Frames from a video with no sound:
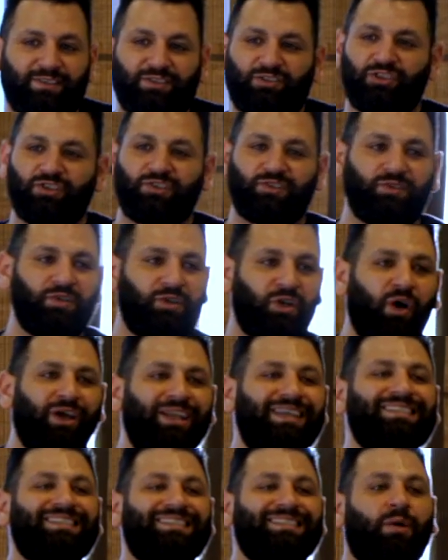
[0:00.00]
just, an
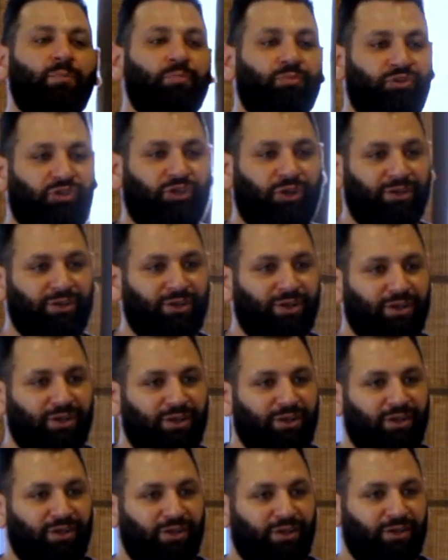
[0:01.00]
assumption
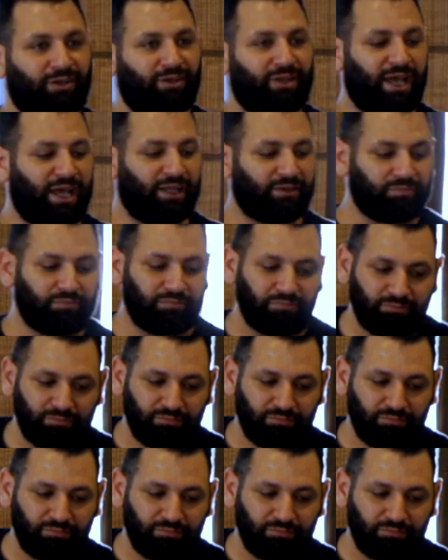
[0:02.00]
that